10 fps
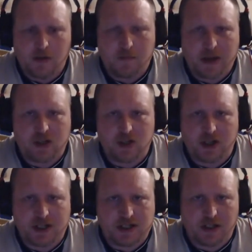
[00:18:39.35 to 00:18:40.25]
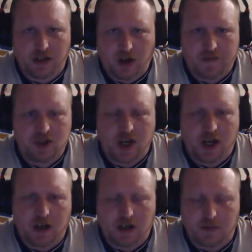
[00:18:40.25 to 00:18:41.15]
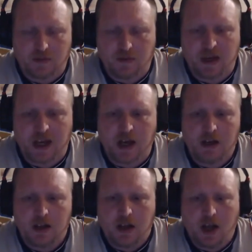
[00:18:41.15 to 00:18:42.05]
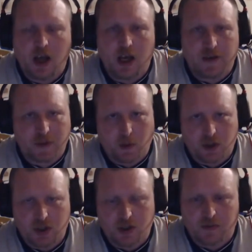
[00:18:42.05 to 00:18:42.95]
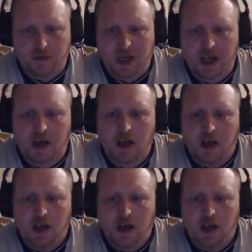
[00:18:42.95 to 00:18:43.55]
mention this in the live chat on the premiere, if you're watching the premiere.